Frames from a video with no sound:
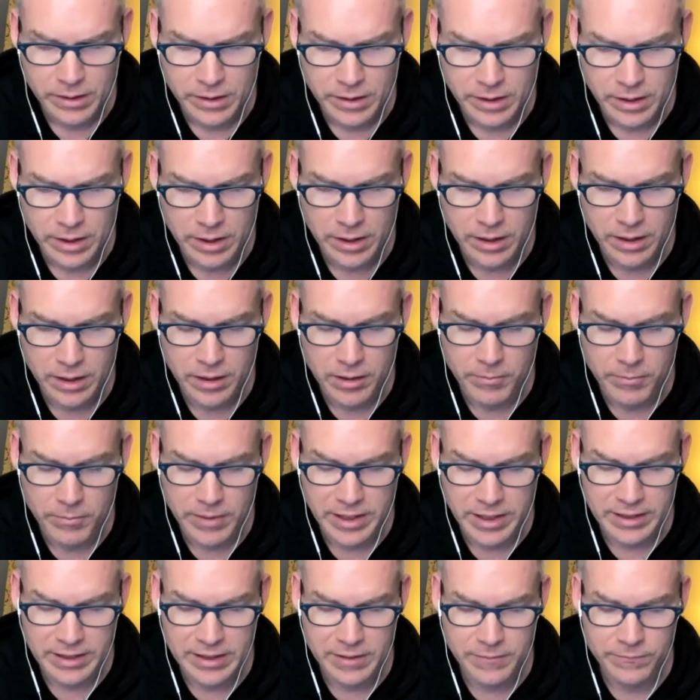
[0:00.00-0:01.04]
Um,
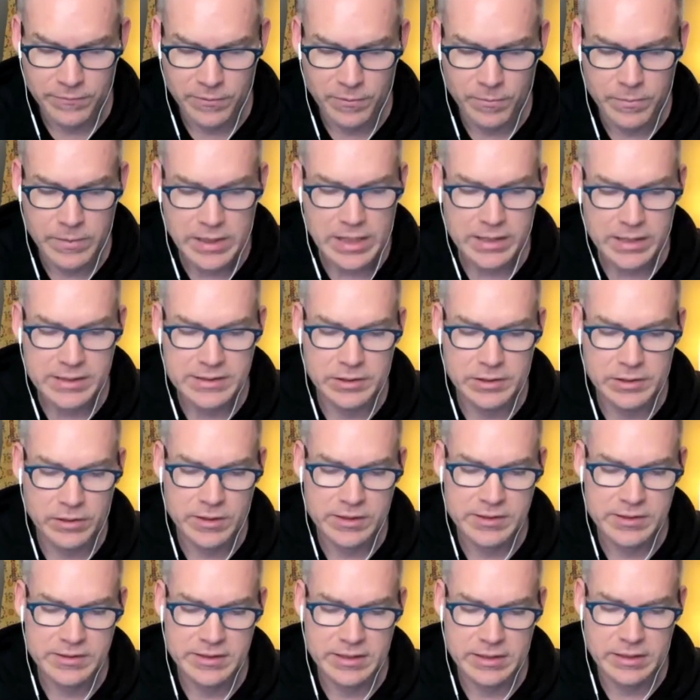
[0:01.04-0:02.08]
and again, for me, it's
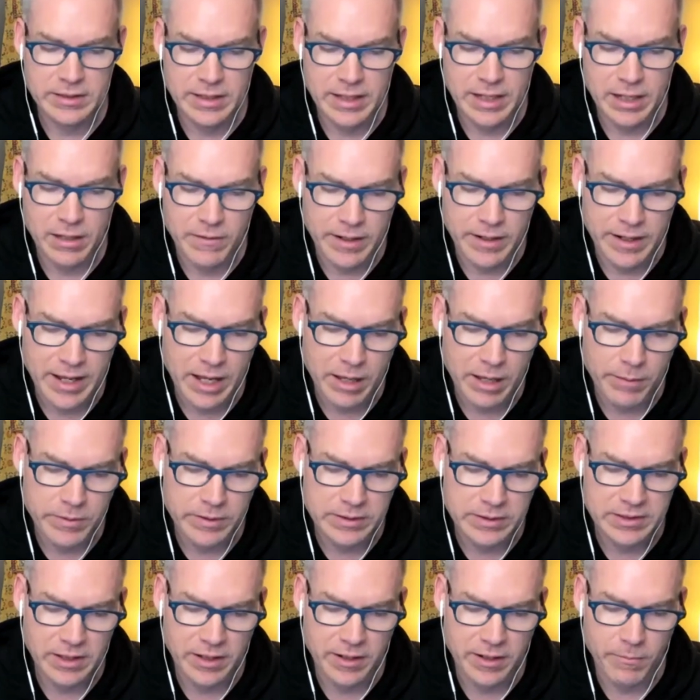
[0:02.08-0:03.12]
noticing how that
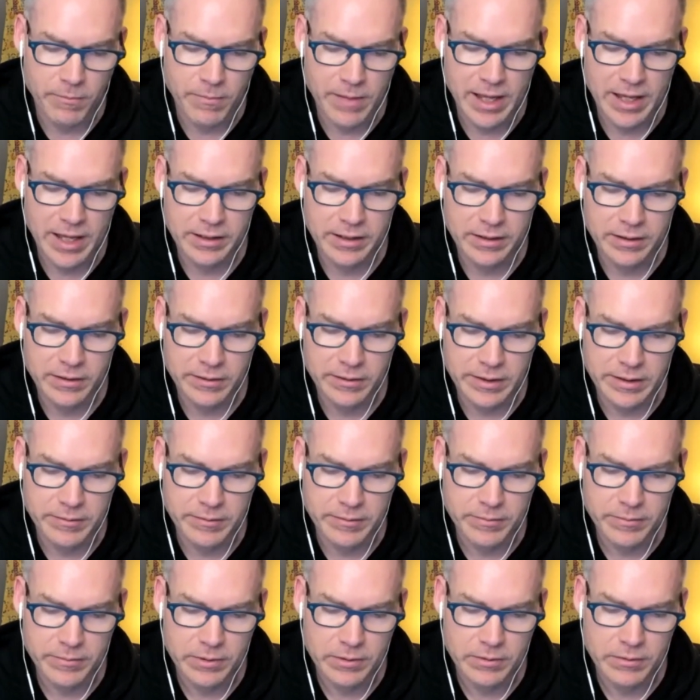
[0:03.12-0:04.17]
happens automatically.
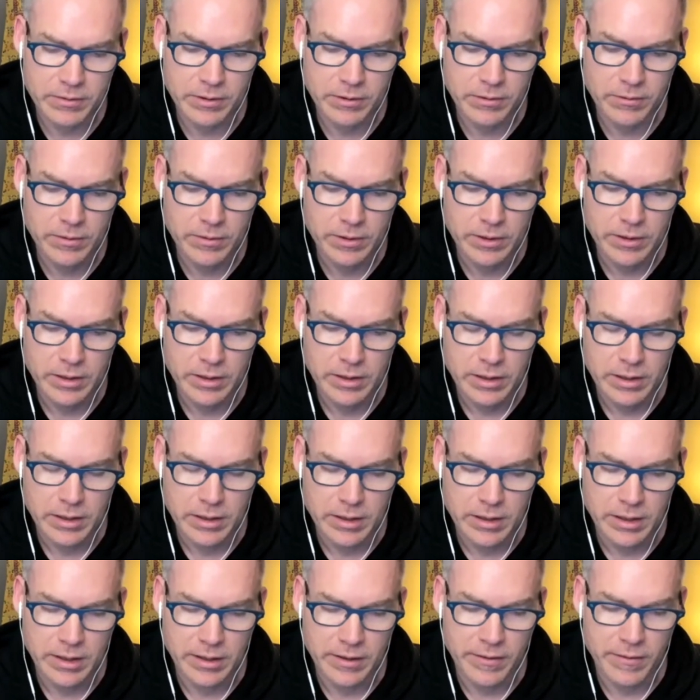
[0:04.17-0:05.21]
You know,
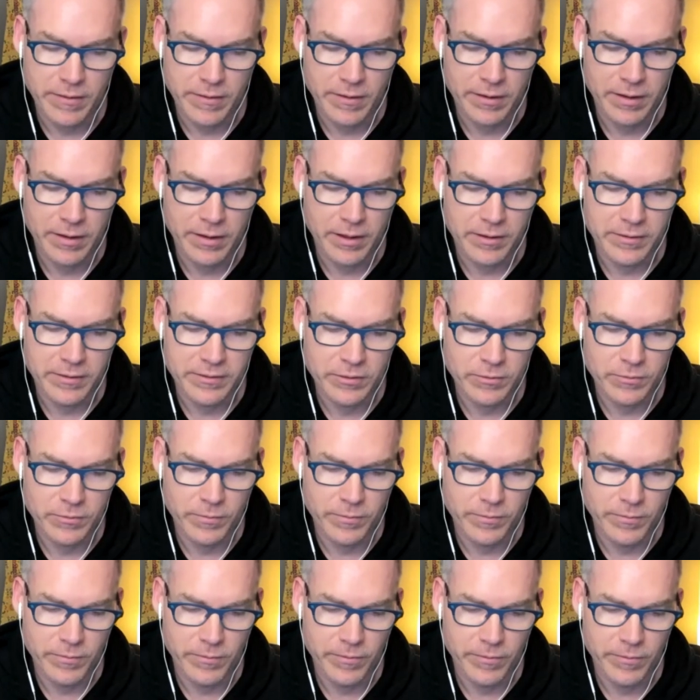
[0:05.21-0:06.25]
uh, to
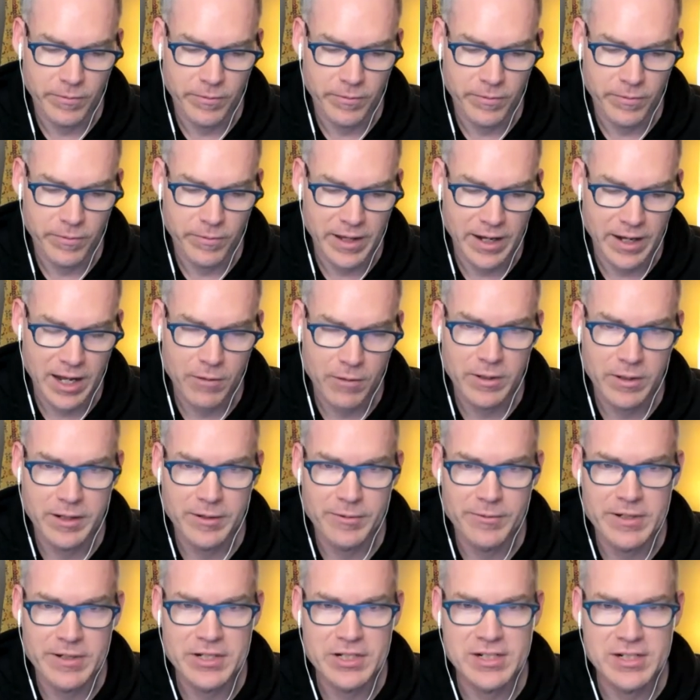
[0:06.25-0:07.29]
that I want to
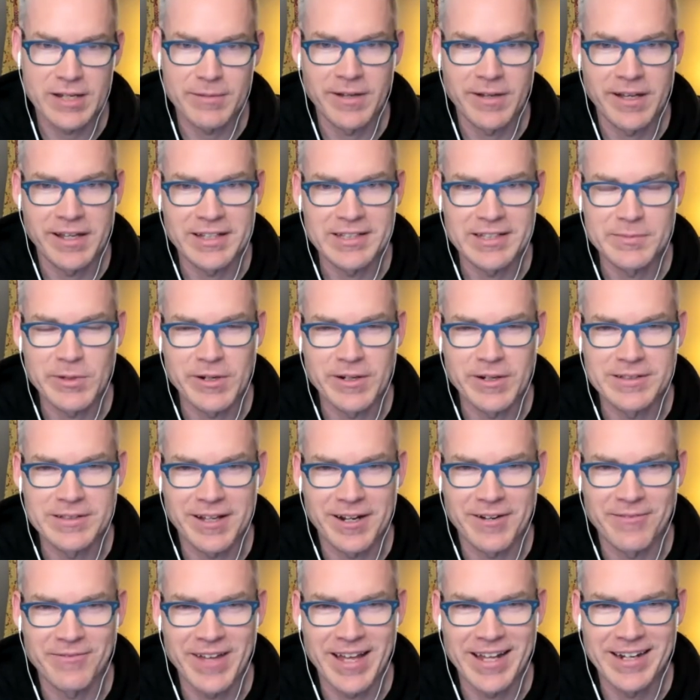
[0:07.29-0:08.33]
reshape my experience
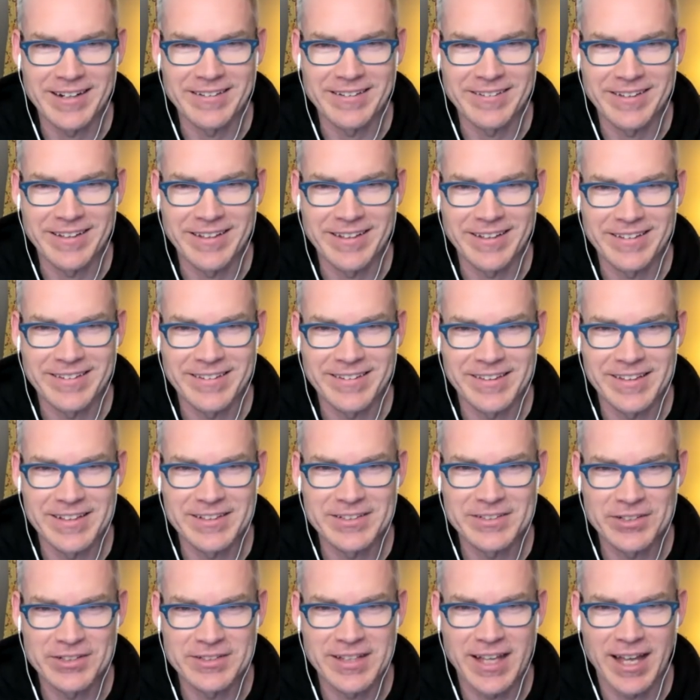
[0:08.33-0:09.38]
automatically. That
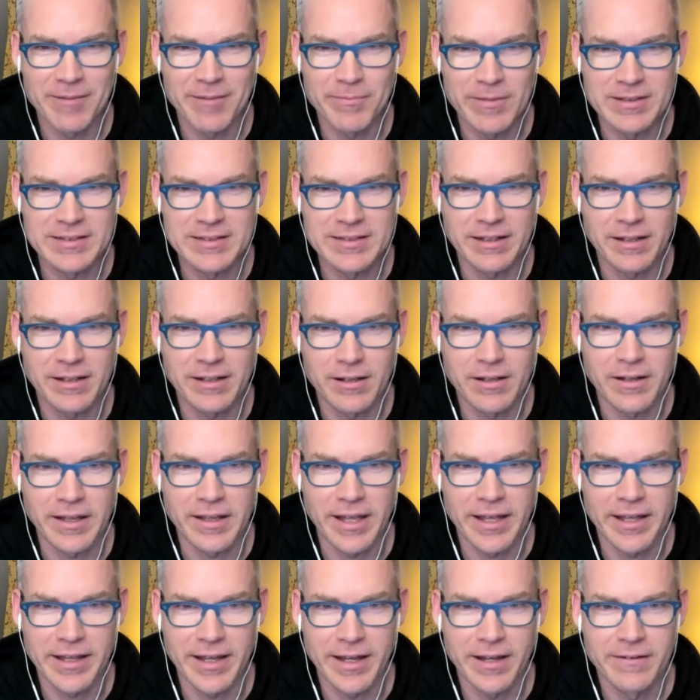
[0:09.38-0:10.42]
this just happens, like ah, oh,
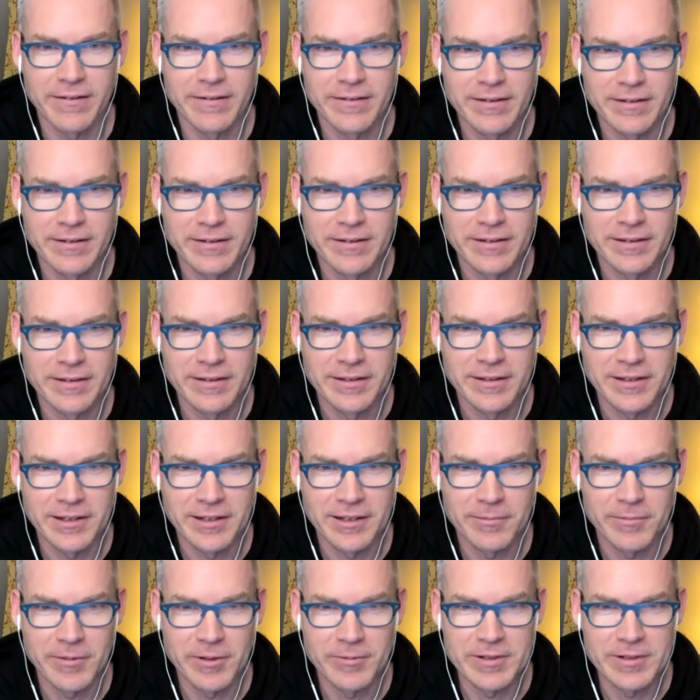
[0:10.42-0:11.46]
yeah, yeah,
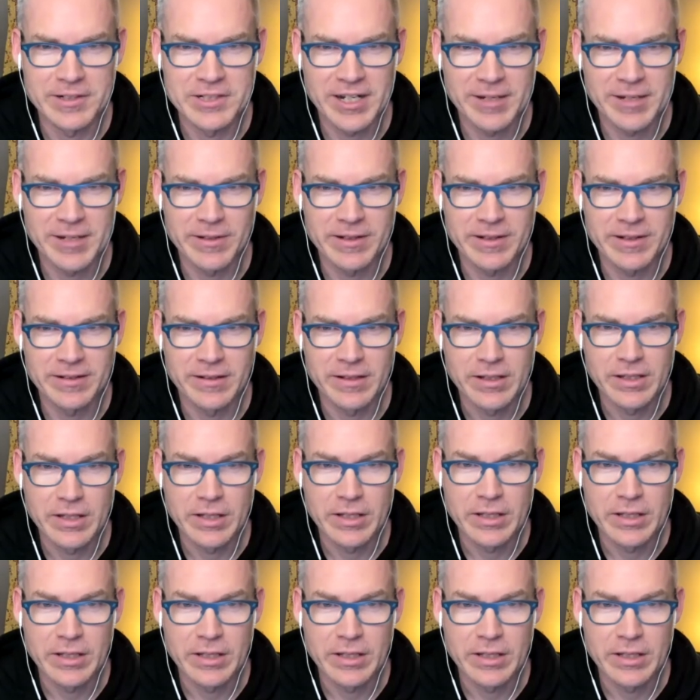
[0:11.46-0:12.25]
I'm going to reshape it.